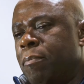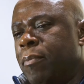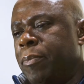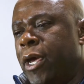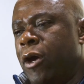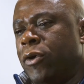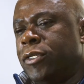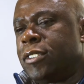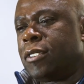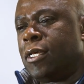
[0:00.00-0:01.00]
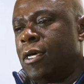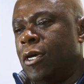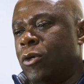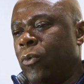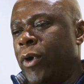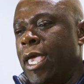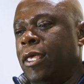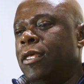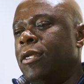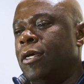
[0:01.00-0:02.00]
My parents
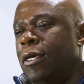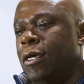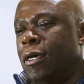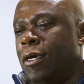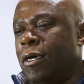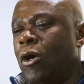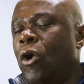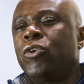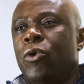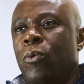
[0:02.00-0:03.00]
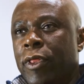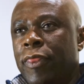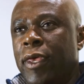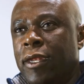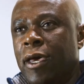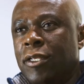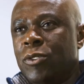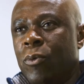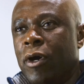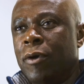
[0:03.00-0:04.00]
created a culture within
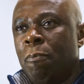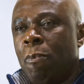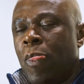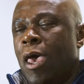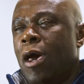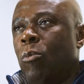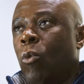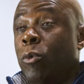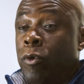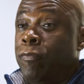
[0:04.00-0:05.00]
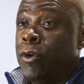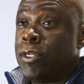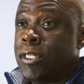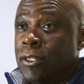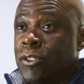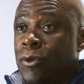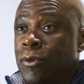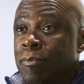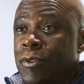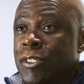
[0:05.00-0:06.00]
us where, one, we're very centered.
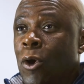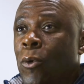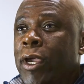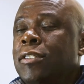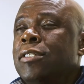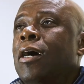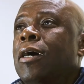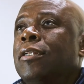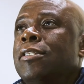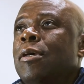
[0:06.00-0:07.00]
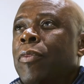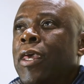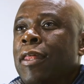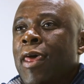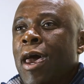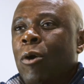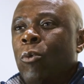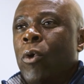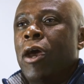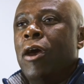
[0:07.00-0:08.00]
So it's not something that
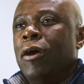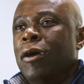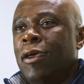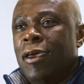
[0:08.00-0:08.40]
we're